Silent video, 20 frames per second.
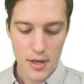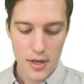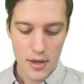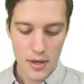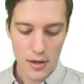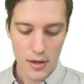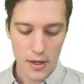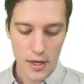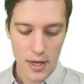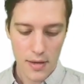
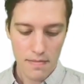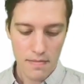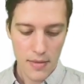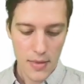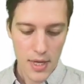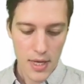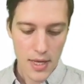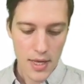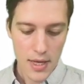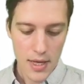Okay,
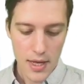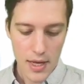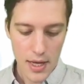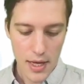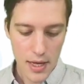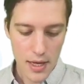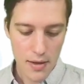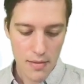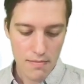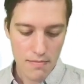
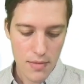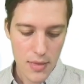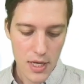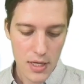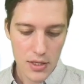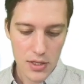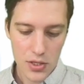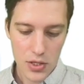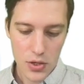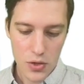
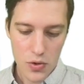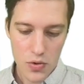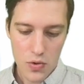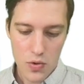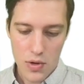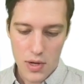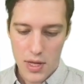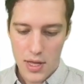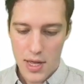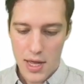
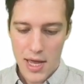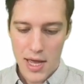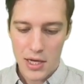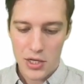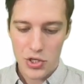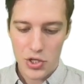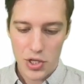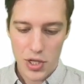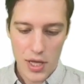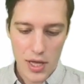so
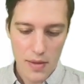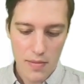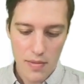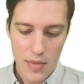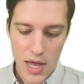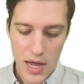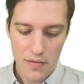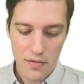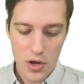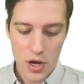actually
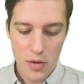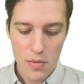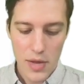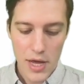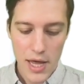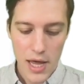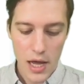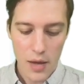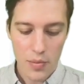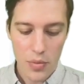I've got my
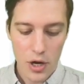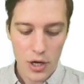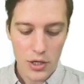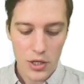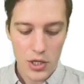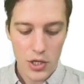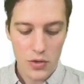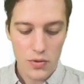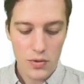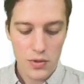
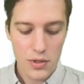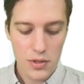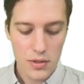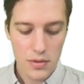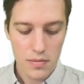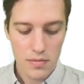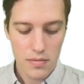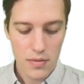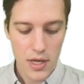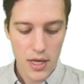hypotenuse.
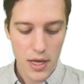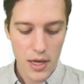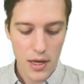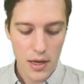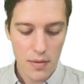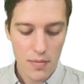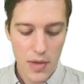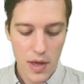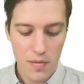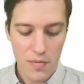
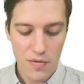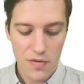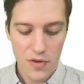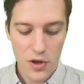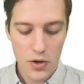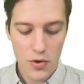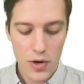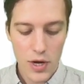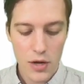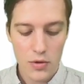I'm
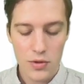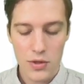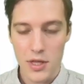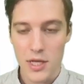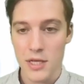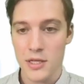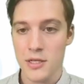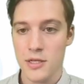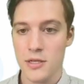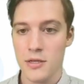figuring out
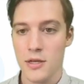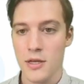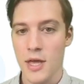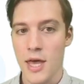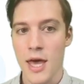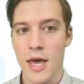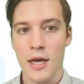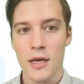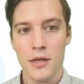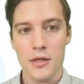this
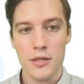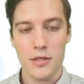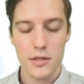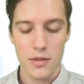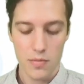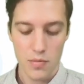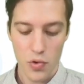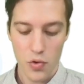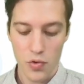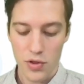x.
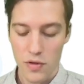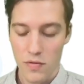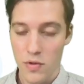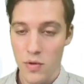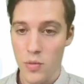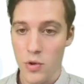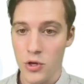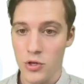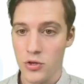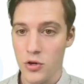Both of
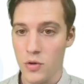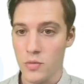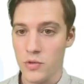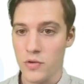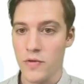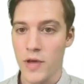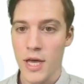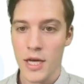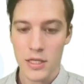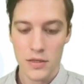them are in terms of
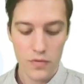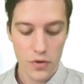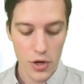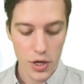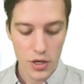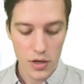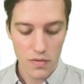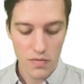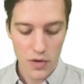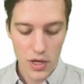x, very
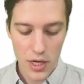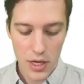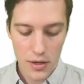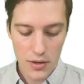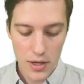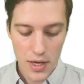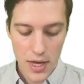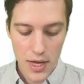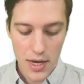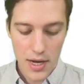convenient.
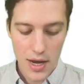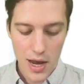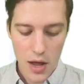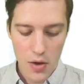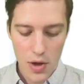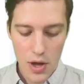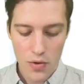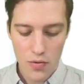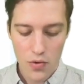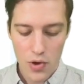Now
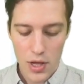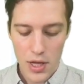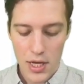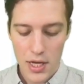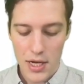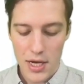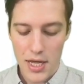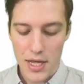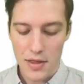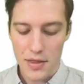I really
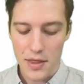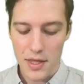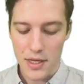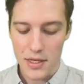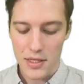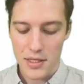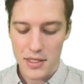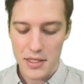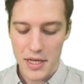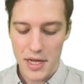need
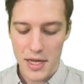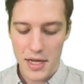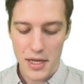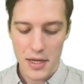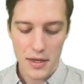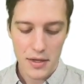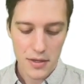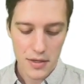this side.